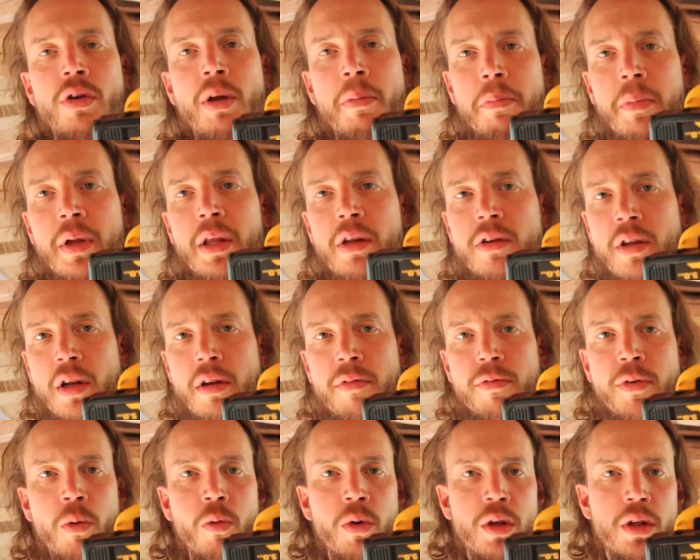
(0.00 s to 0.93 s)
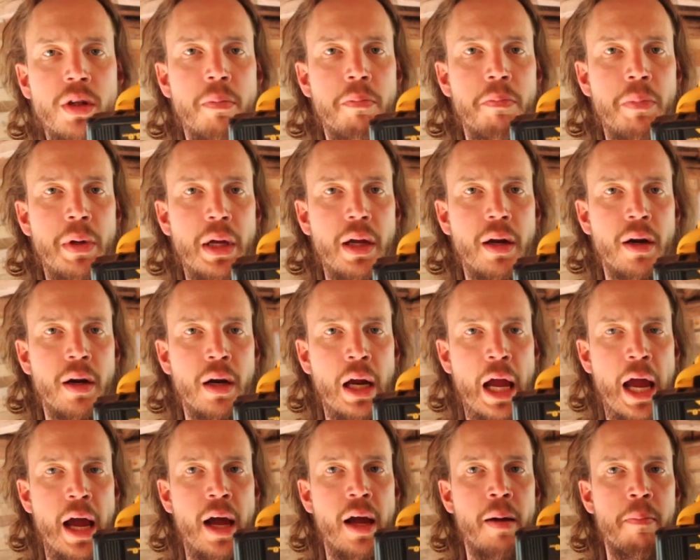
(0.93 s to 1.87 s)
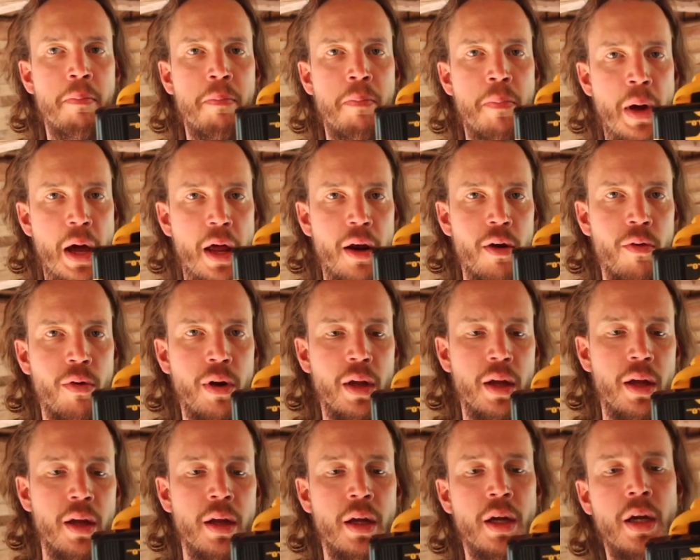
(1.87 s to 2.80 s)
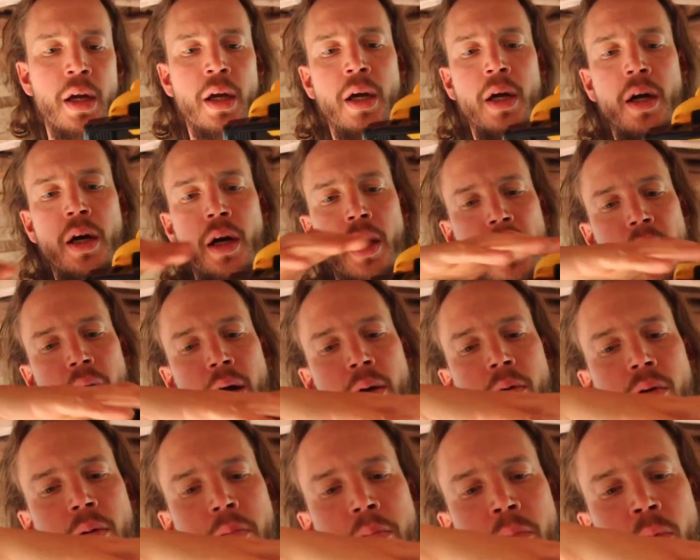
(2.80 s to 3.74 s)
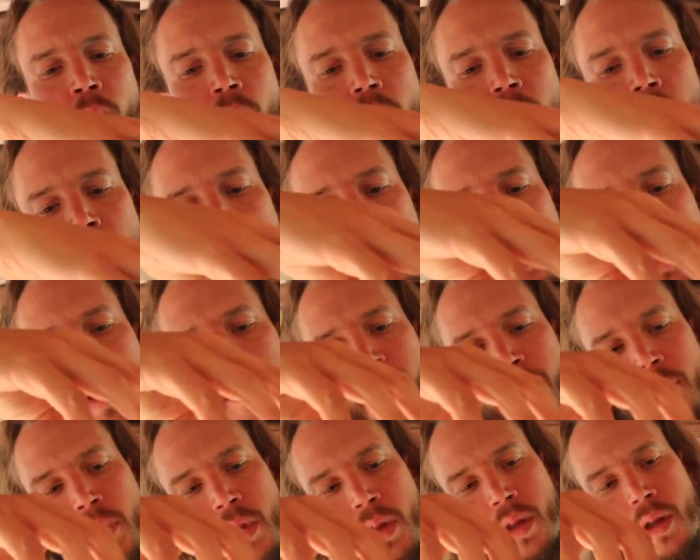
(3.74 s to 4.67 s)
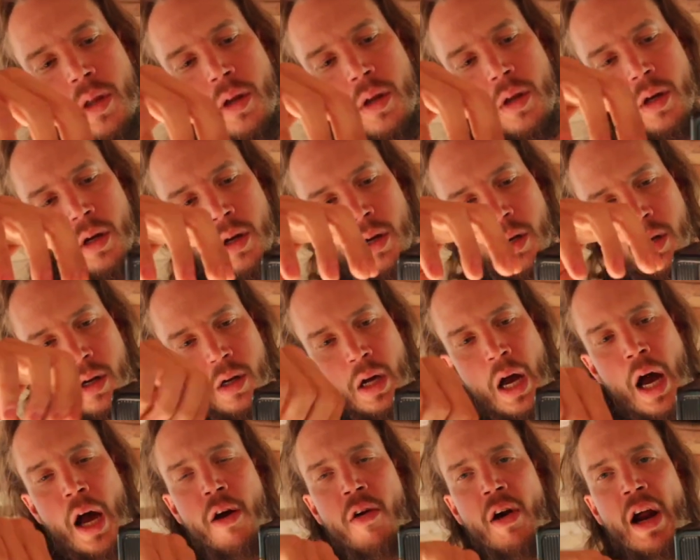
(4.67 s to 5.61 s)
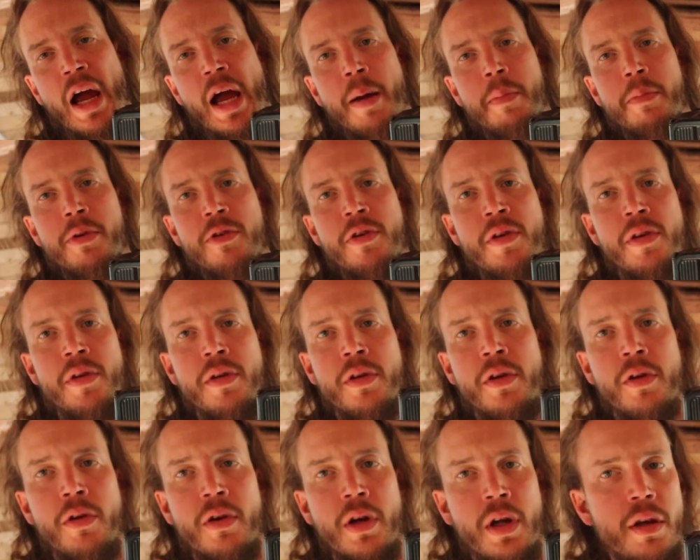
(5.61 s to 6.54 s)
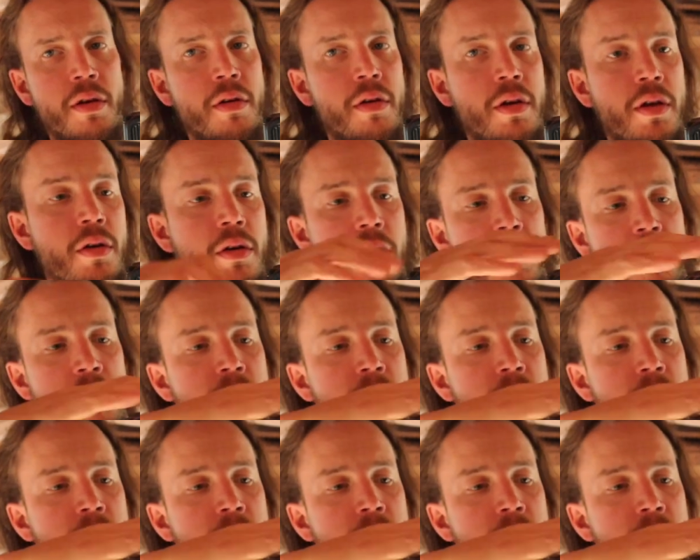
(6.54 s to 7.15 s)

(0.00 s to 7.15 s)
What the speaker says: that means that if you want a bigger battery with more higher amps, you can